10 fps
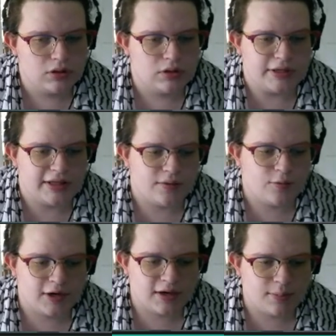And then
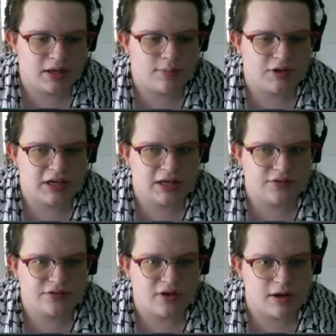we're going to be able to get
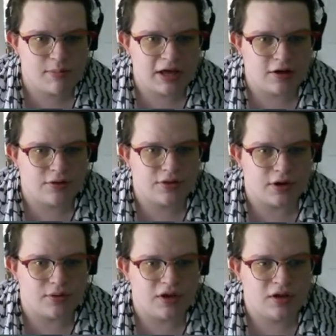some health
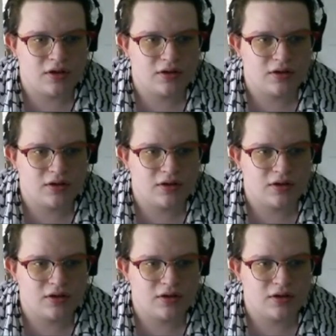going